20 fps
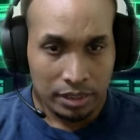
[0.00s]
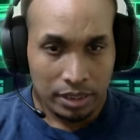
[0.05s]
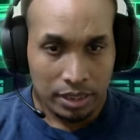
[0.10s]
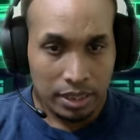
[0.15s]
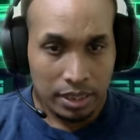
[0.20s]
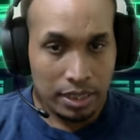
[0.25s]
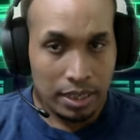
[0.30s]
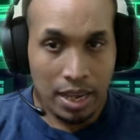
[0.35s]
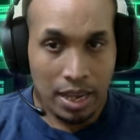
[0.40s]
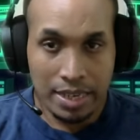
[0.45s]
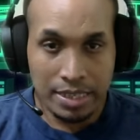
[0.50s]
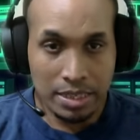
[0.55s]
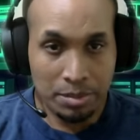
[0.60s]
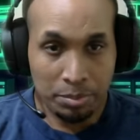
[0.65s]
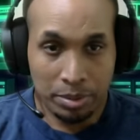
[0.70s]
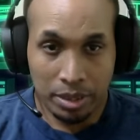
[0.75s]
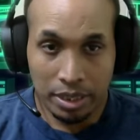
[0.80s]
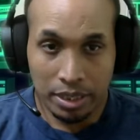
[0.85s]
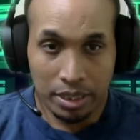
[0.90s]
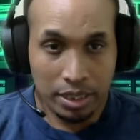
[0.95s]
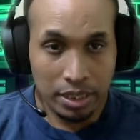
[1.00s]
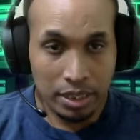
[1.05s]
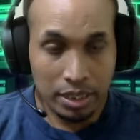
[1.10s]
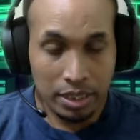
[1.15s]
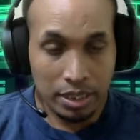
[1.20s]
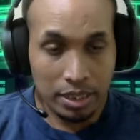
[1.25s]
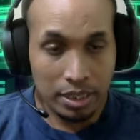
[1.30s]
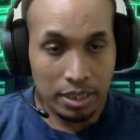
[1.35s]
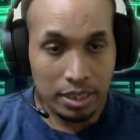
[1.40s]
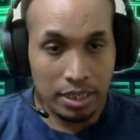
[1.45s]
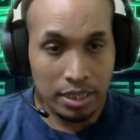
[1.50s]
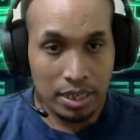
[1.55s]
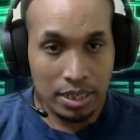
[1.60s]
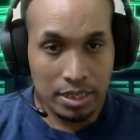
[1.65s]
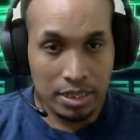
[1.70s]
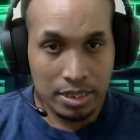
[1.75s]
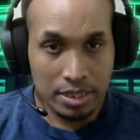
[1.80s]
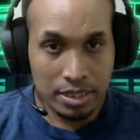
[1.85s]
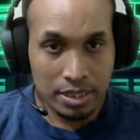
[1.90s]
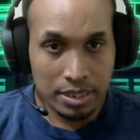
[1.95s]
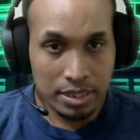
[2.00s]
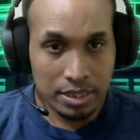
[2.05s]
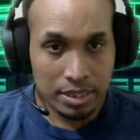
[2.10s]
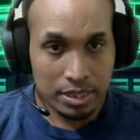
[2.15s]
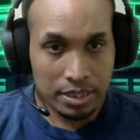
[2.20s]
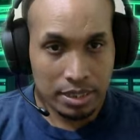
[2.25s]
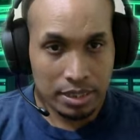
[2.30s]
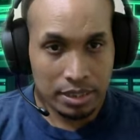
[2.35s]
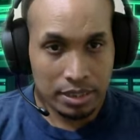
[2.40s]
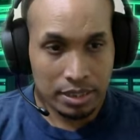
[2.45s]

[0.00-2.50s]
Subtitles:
He hasn't played any aces,